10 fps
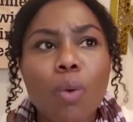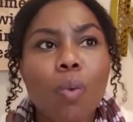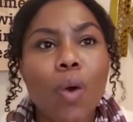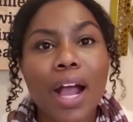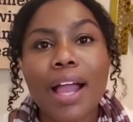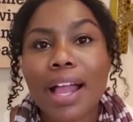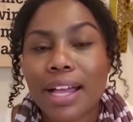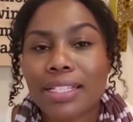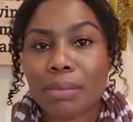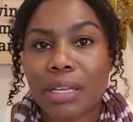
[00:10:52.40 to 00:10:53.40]
Why
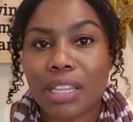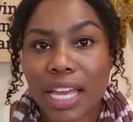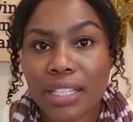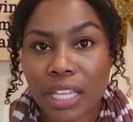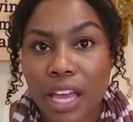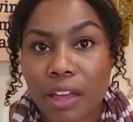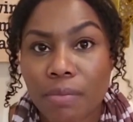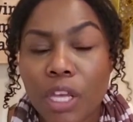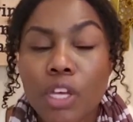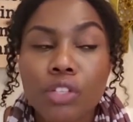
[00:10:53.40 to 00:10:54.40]
has to be like that?
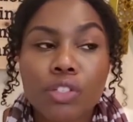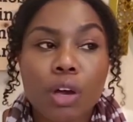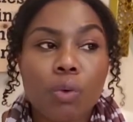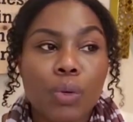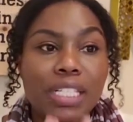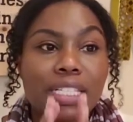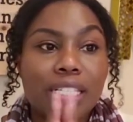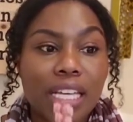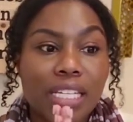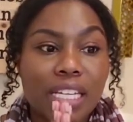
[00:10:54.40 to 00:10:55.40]
So when
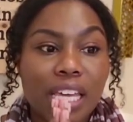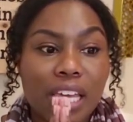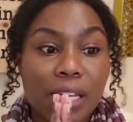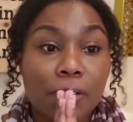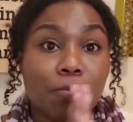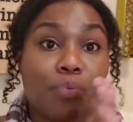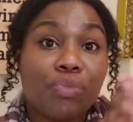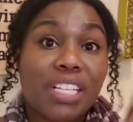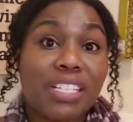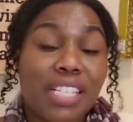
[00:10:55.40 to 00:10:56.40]
Cindy
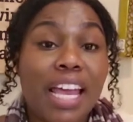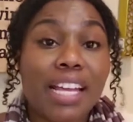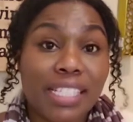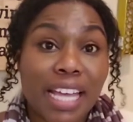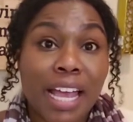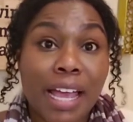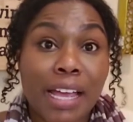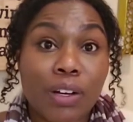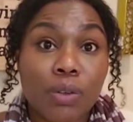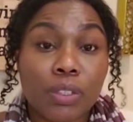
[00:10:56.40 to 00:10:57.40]
said
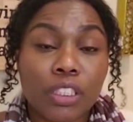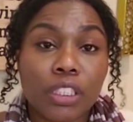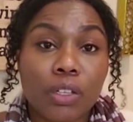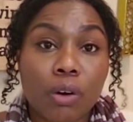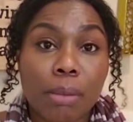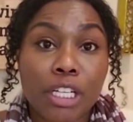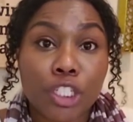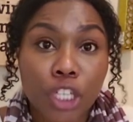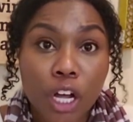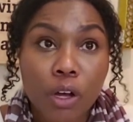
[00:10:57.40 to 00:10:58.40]
that on her, on my
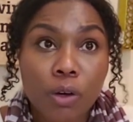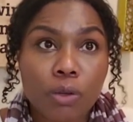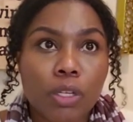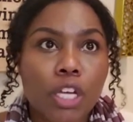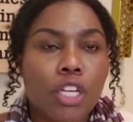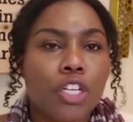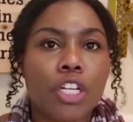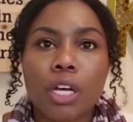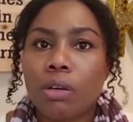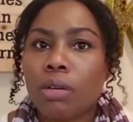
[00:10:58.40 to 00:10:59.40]
show, you
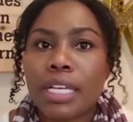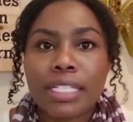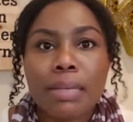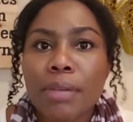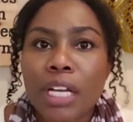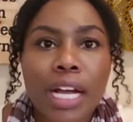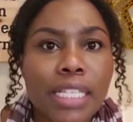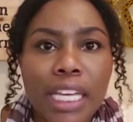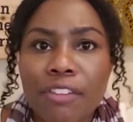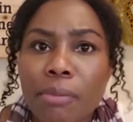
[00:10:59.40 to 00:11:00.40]
know, send me your
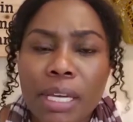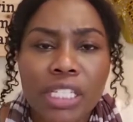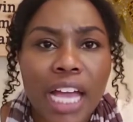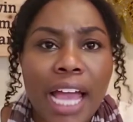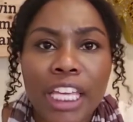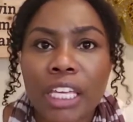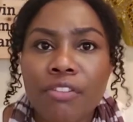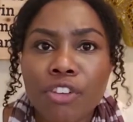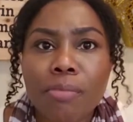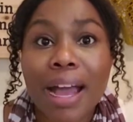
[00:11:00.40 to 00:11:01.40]
contact information. I
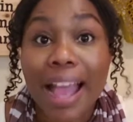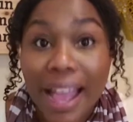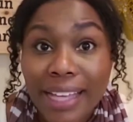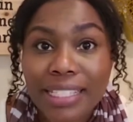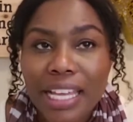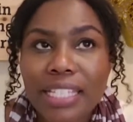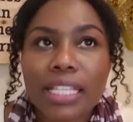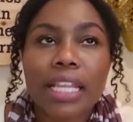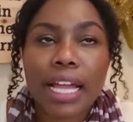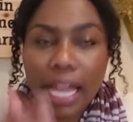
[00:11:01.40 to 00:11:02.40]
give my
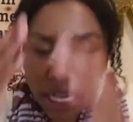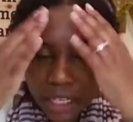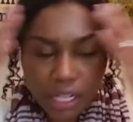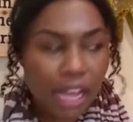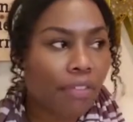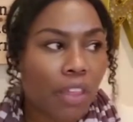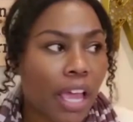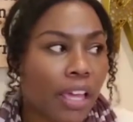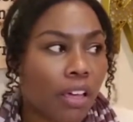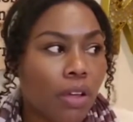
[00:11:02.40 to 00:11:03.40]
access. Like I could have
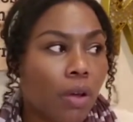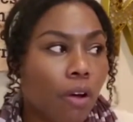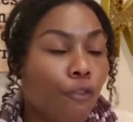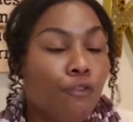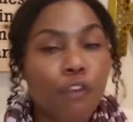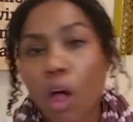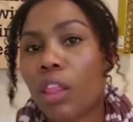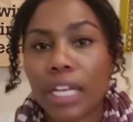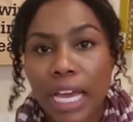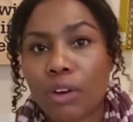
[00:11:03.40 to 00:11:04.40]
like
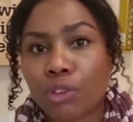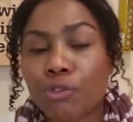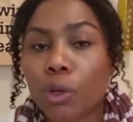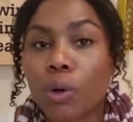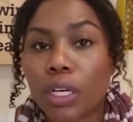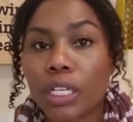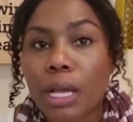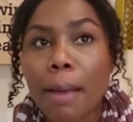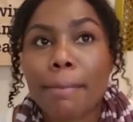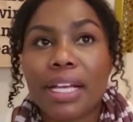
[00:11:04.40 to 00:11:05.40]
fallen out on the floor
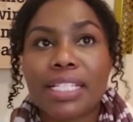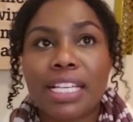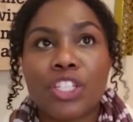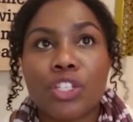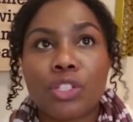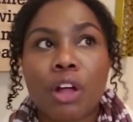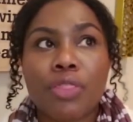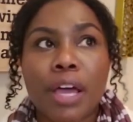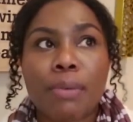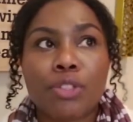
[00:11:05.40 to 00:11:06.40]
because I just
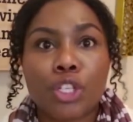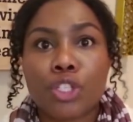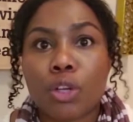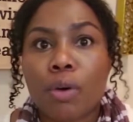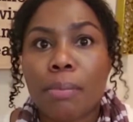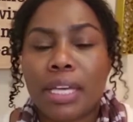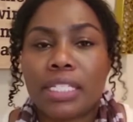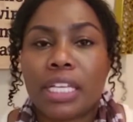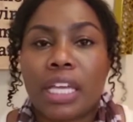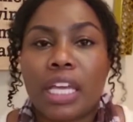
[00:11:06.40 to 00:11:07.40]
thought that was just so
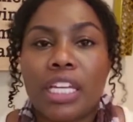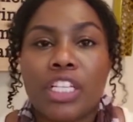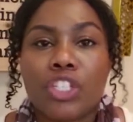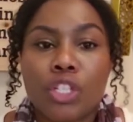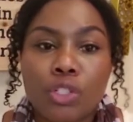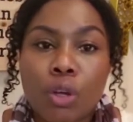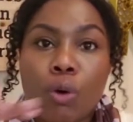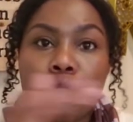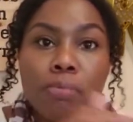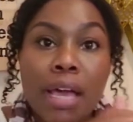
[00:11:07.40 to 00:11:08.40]
amazing. And it just
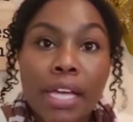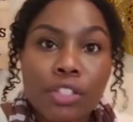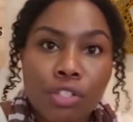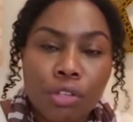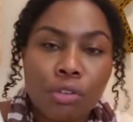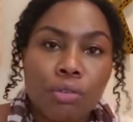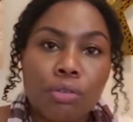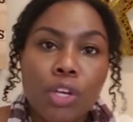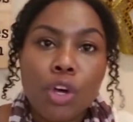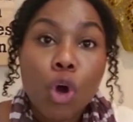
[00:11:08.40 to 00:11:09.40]
goes back
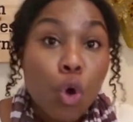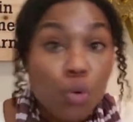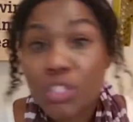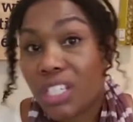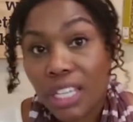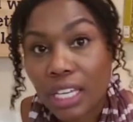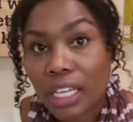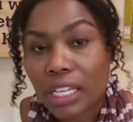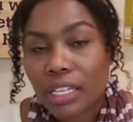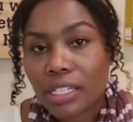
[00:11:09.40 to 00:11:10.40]
to who
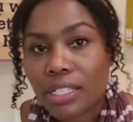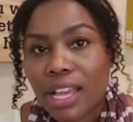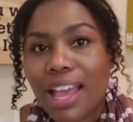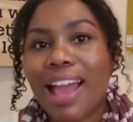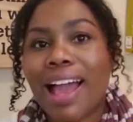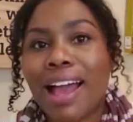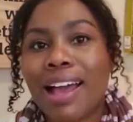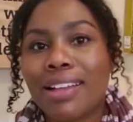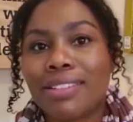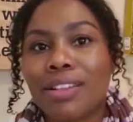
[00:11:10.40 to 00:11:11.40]
she is
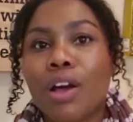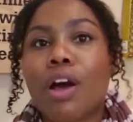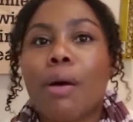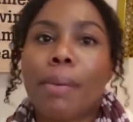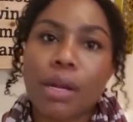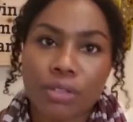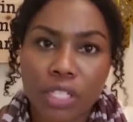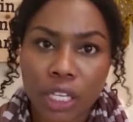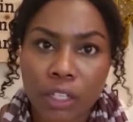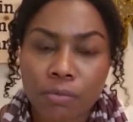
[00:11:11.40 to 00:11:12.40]
as a
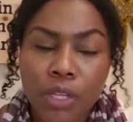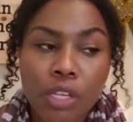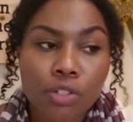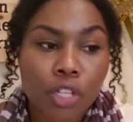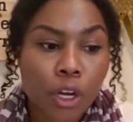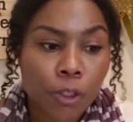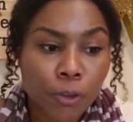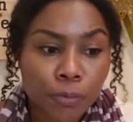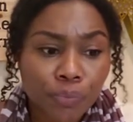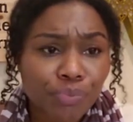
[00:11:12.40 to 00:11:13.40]
person.
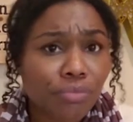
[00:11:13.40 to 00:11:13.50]
So